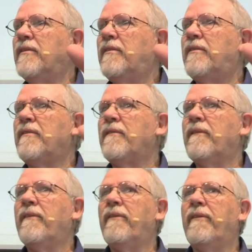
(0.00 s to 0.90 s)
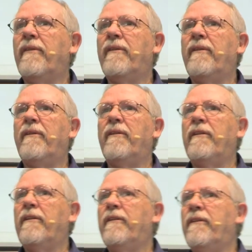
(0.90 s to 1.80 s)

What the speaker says: (no one is talking)